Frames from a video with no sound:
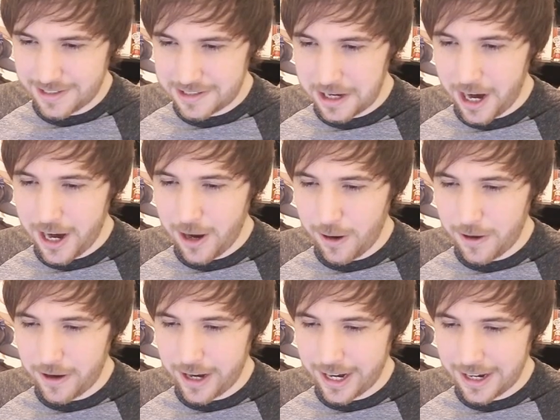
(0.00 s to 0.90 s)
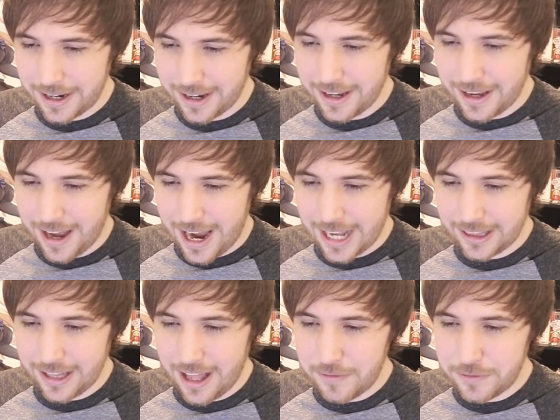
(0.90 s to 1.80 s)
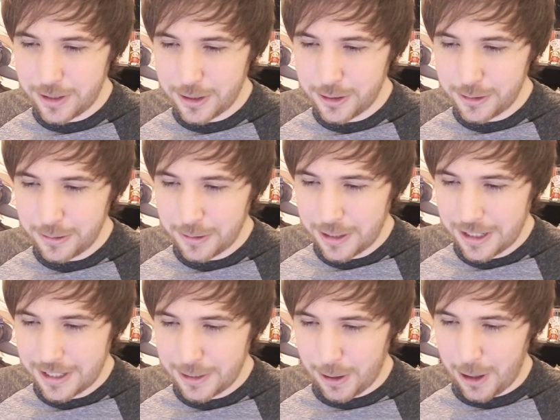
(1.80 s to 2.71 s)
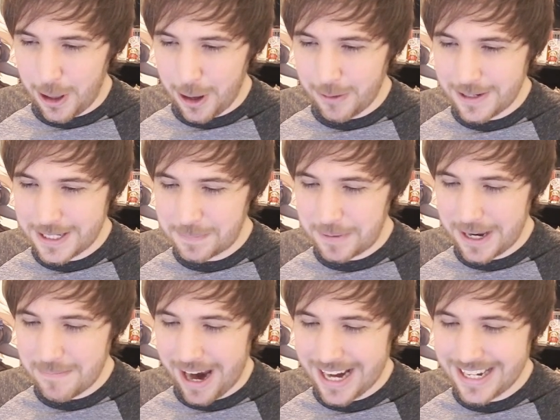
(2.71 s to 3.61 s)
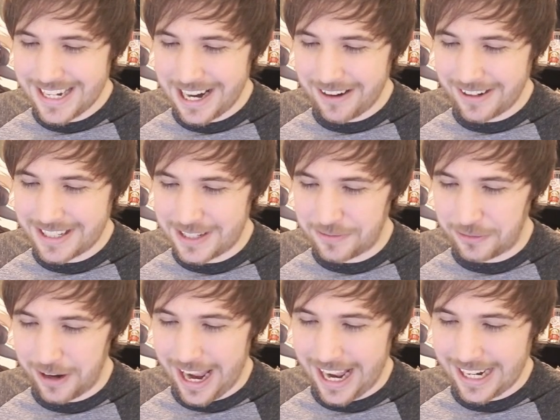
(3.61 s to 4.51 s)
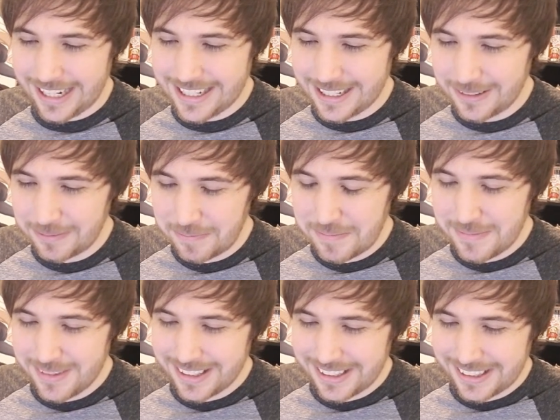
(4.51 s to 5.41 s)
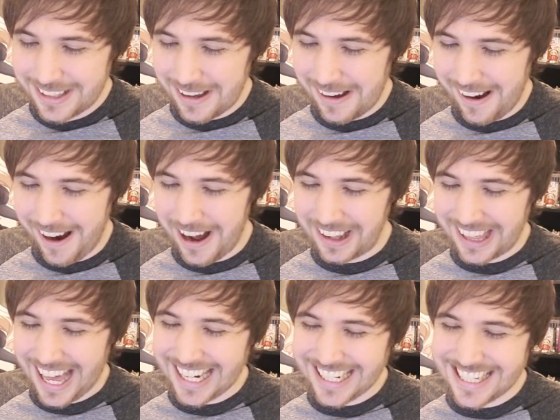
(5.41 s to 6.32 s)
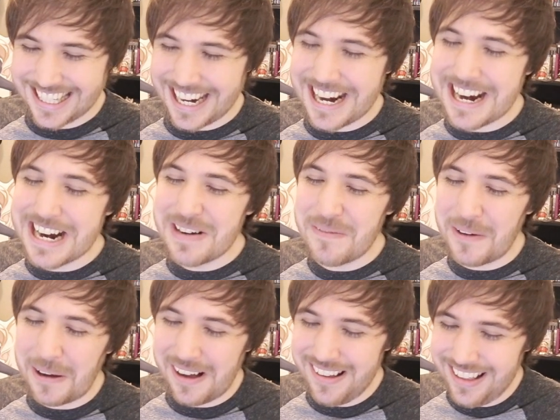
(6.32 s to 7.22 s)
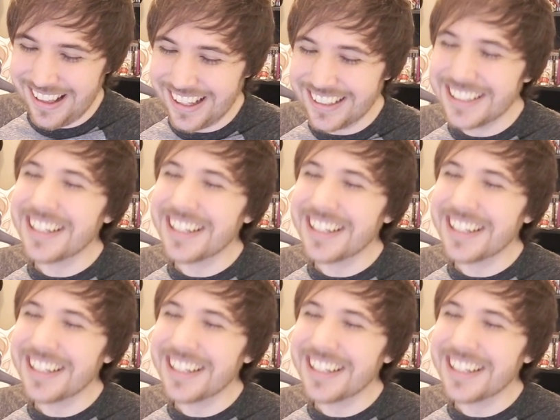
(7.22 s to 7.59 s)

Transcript: Sayori, I love you. You'll always be my dearest friend. Oh, that is evil!